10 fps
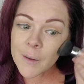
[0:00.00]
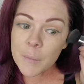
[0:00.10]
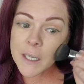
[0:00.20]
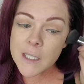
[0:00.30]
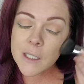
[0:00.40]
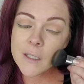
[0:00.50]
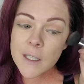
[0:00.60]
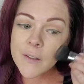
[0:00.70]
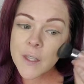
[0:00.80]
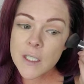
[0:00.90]

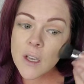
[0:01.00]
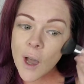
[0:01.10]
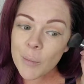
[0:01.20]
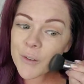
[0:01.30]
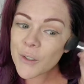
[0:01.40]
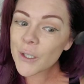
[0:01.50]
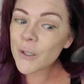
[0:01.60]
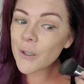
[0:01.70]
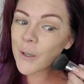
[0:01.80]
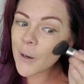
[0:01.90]
basically at the top of
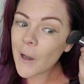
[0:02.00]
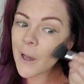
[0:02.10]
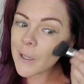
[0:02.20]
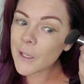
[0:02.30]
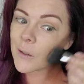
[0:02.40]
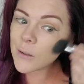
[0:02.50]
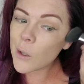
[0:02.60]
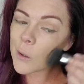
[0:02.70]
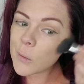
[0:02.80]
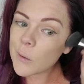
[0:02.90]
your
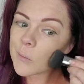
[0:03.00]
earlobe,